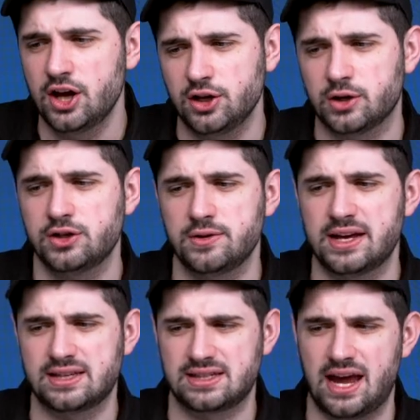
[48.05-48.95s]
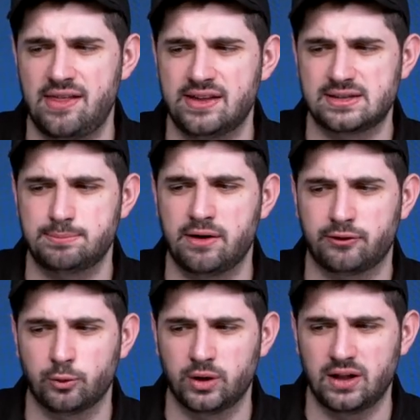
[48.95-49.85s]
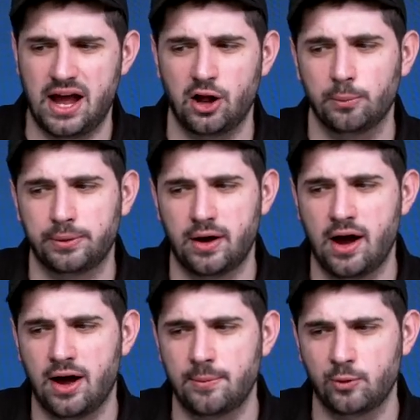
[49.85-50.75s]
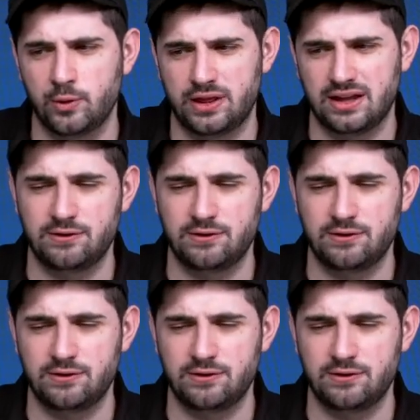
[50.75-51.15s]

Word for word: you could do this and this buffer will help um, with if